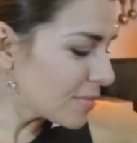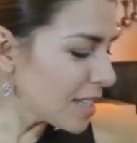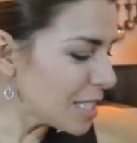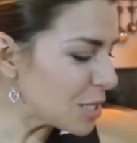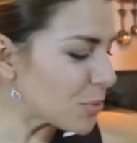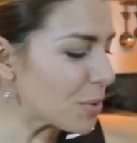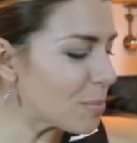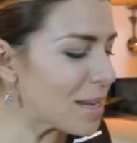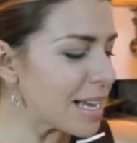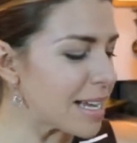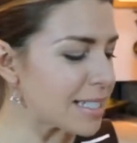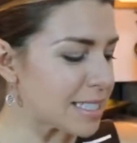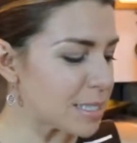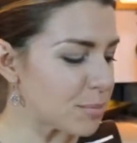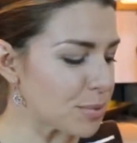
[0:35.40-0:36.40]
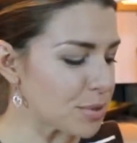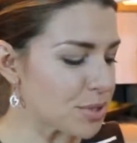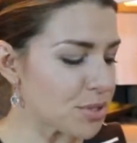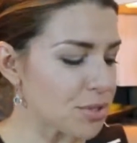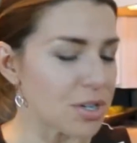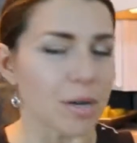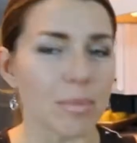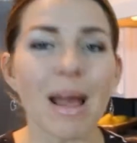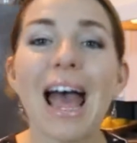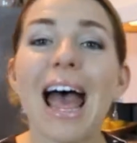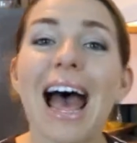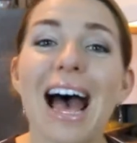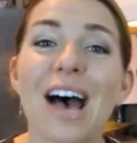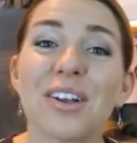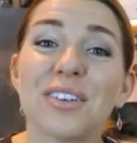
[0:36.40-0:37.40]
is we're making a simple syrup
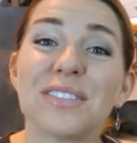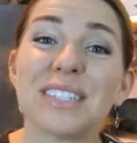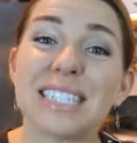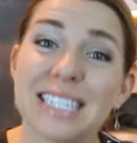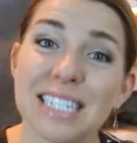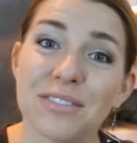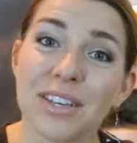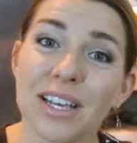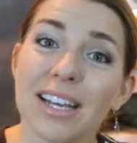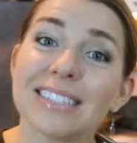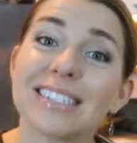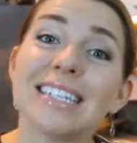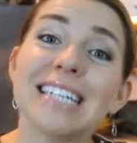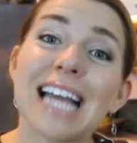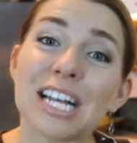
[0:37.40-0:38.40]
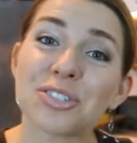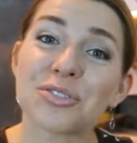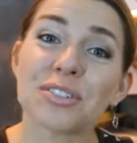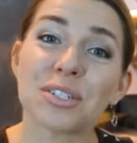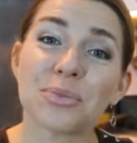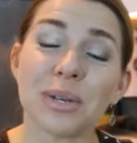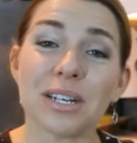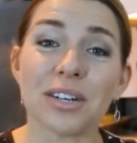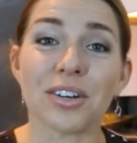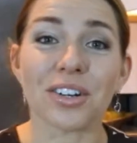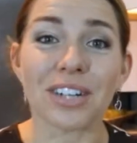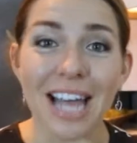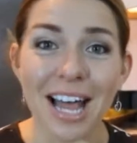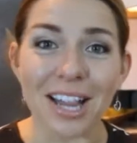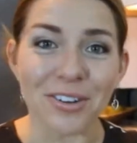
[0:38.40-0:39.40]
out of stevia. It's a natural sweetener,
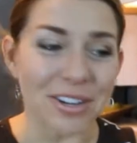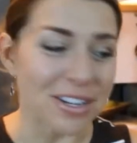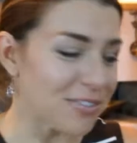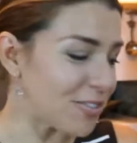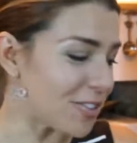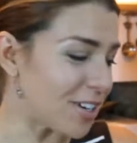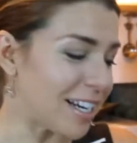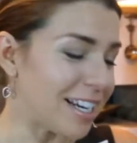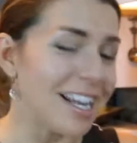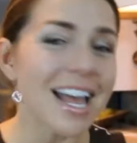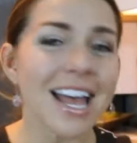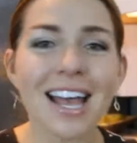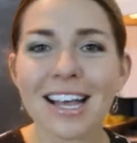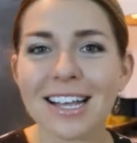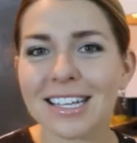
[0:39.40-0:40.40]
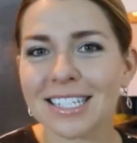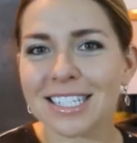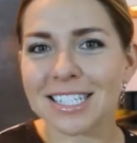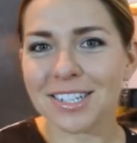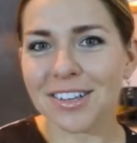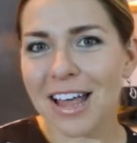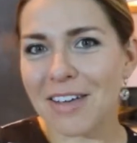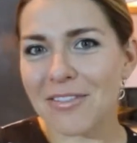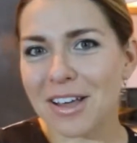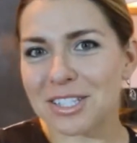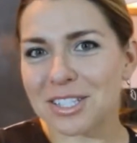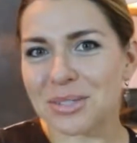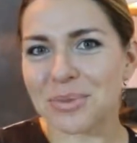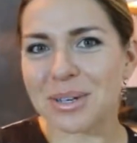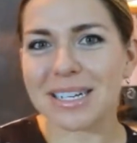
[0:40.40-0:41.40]
calorie-free, still have that
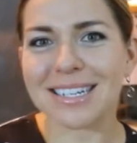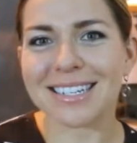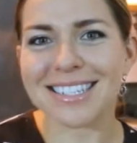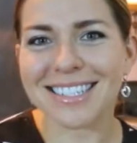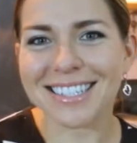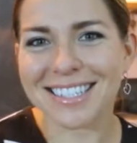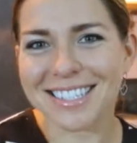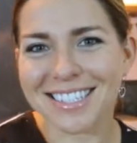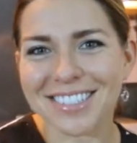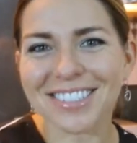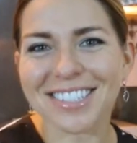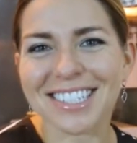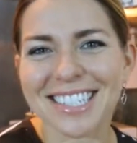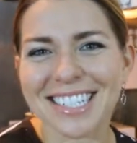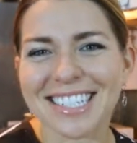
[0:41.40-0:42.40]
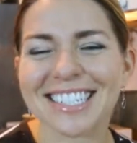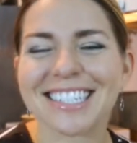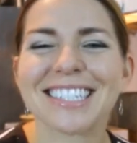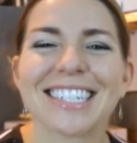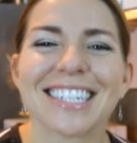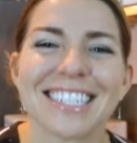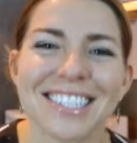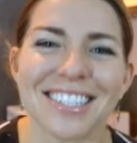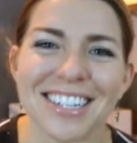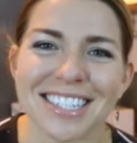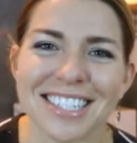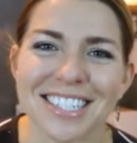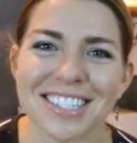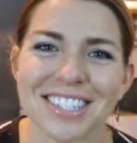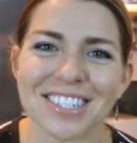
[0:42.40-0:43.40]
sweetness, still goodness, so let's
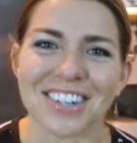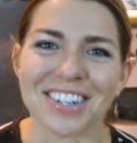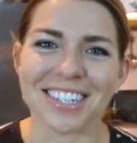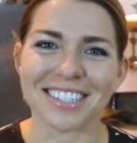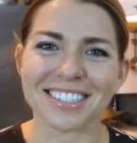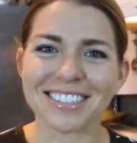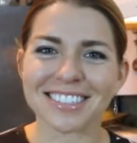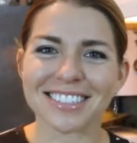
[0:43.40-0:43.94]
get started.